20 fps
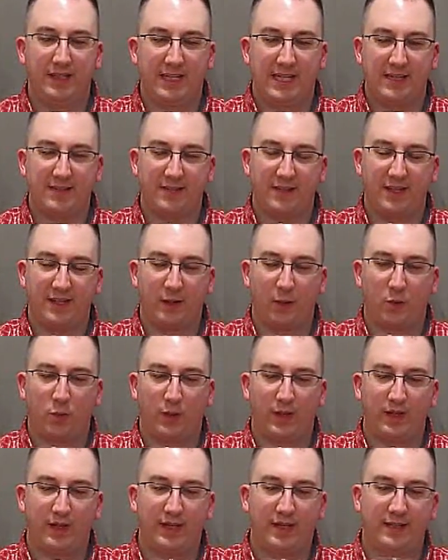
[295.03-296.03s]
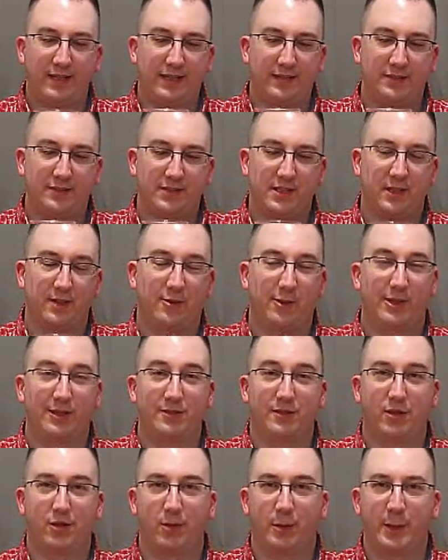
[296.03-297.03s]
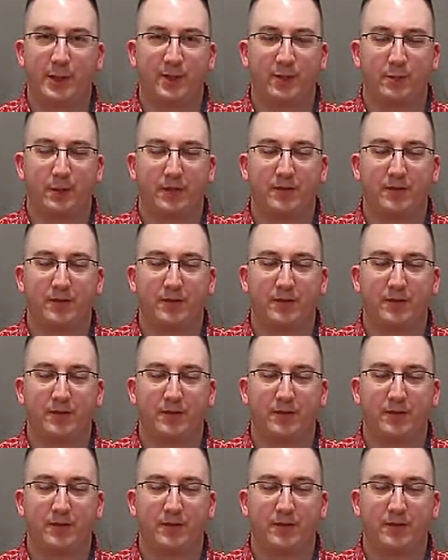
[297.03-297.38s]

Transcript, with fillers: It's not quite, and now it's not quite as crisp